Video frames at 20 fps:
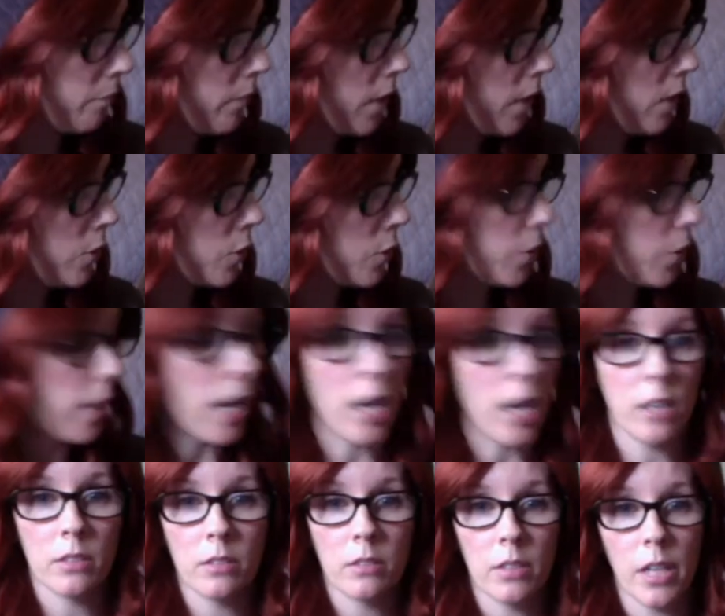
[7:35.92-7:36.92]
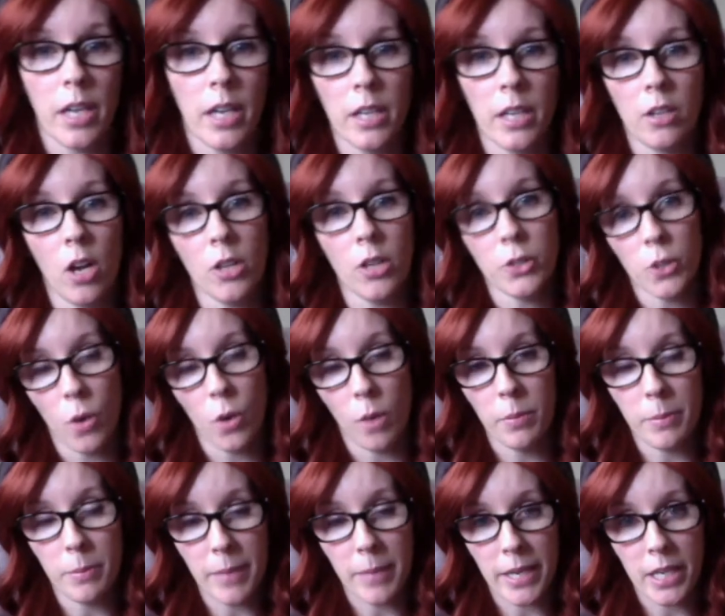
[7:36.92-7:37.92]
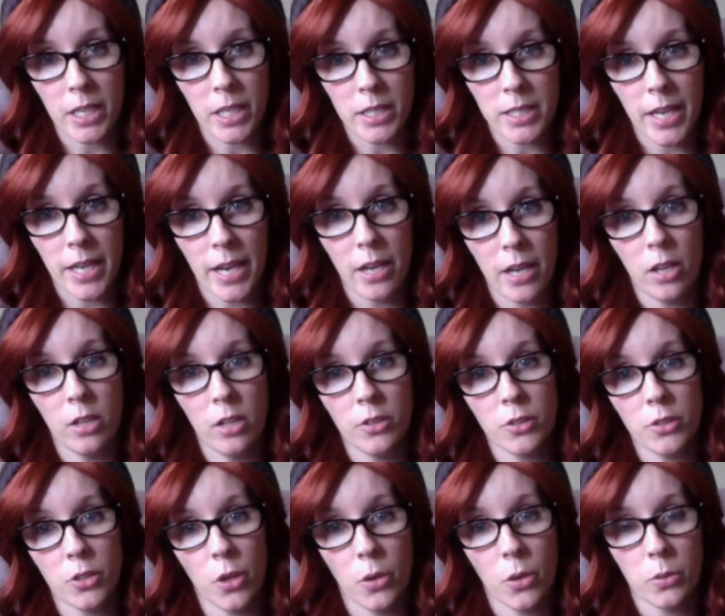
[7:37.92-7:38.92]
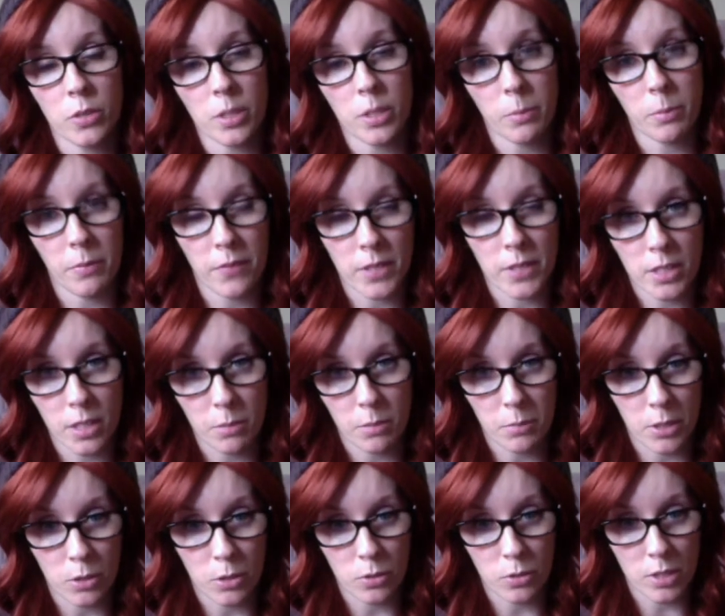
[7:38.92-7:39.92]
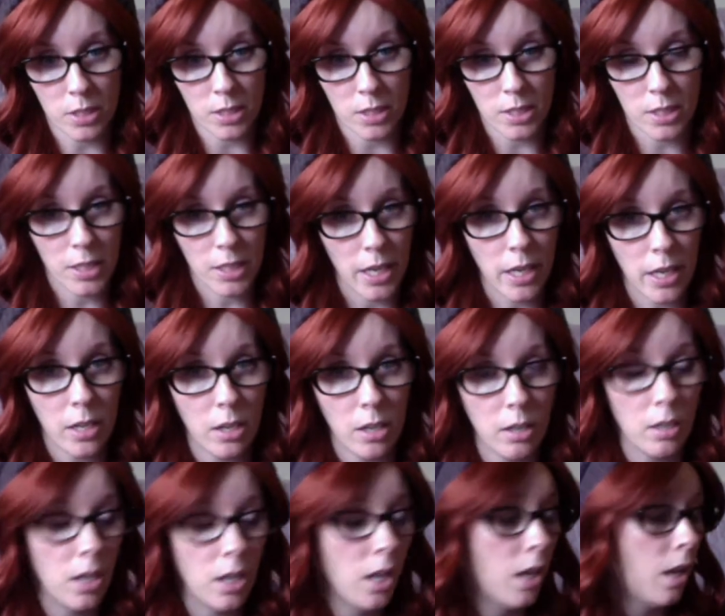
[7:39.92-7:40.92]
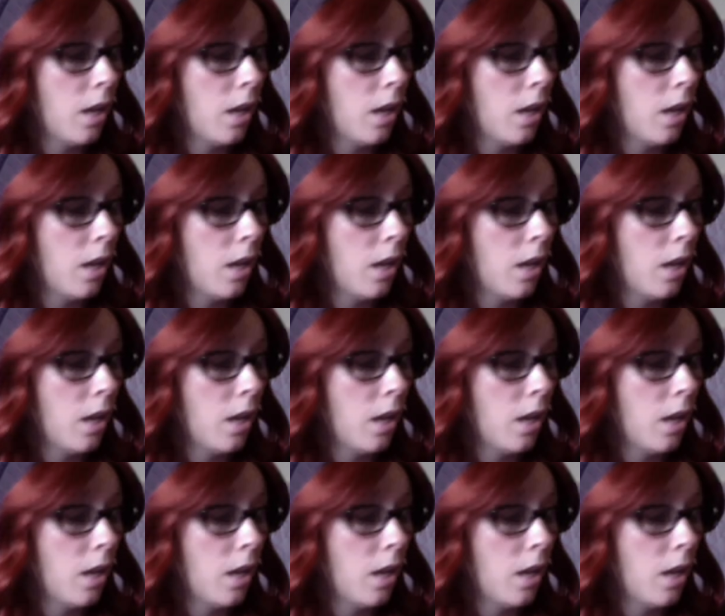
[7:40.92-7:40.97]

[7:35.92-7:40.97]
So yeah, and also I'll be making a tail, so some of this can be used as the tail.